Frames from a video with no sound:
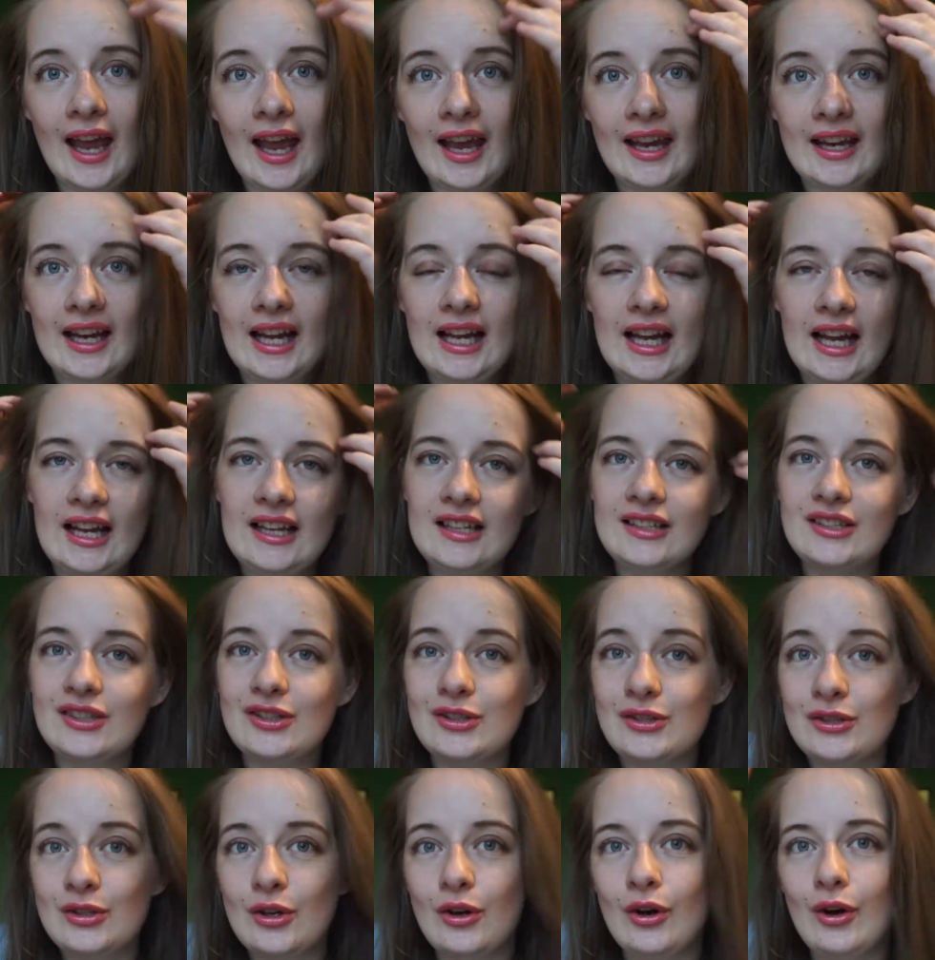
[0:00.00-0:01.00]
guys,
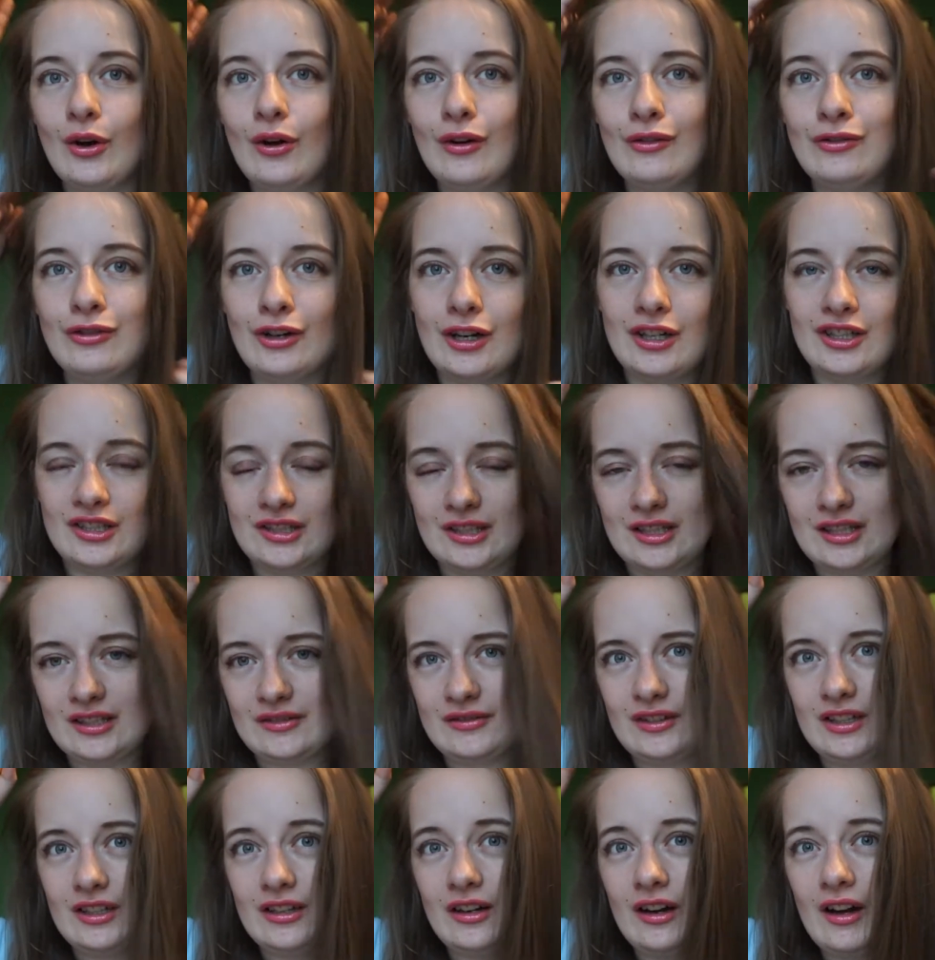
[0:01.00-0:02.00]
so for today's
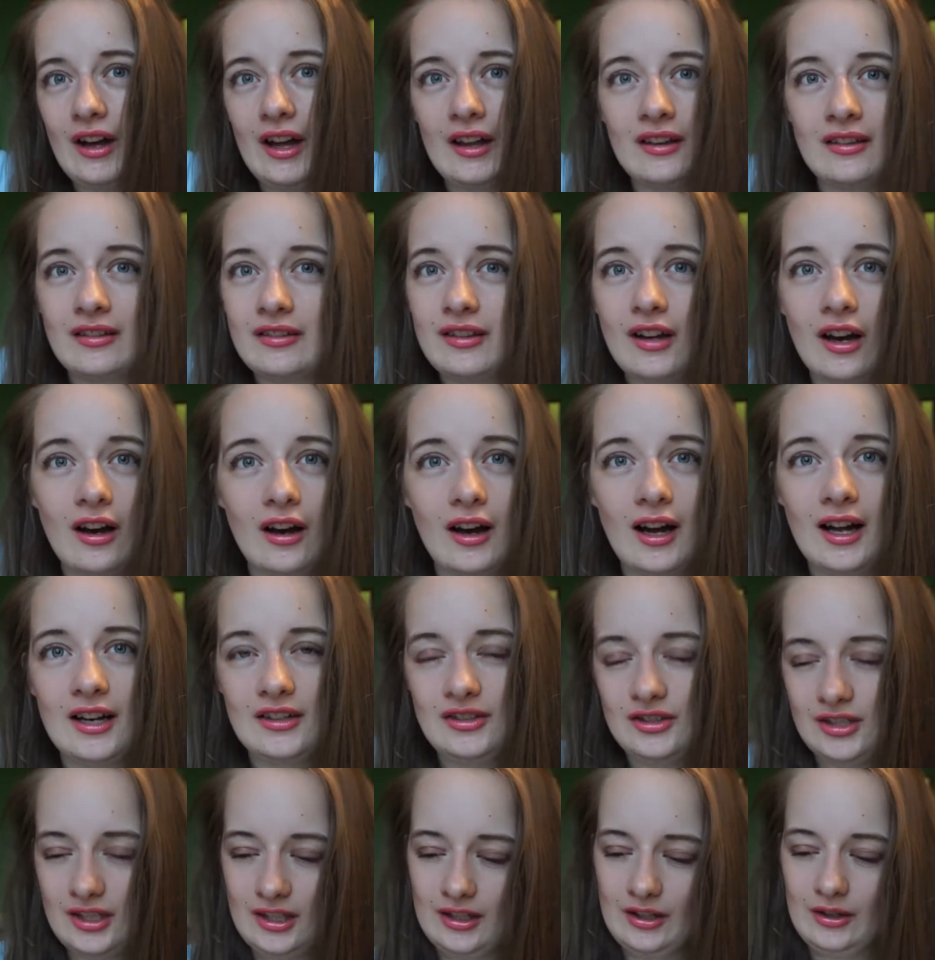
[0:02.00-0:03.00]
video I thought
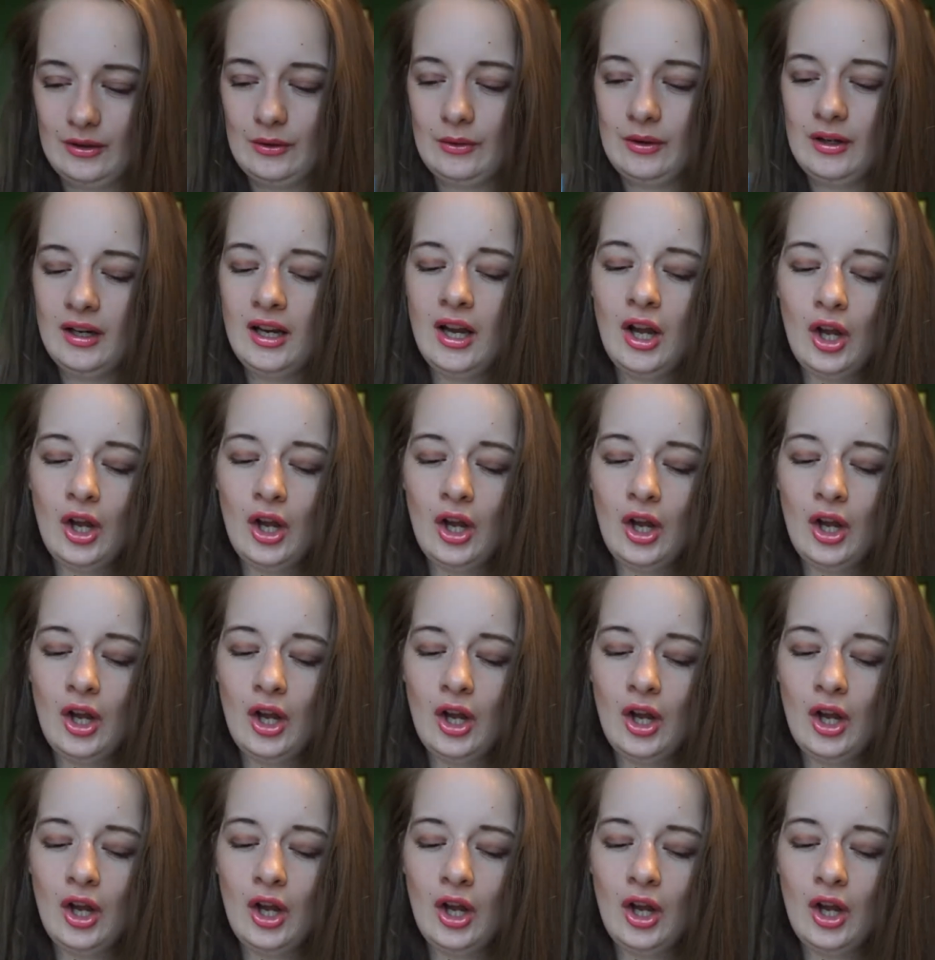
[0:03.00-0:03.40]
I'd do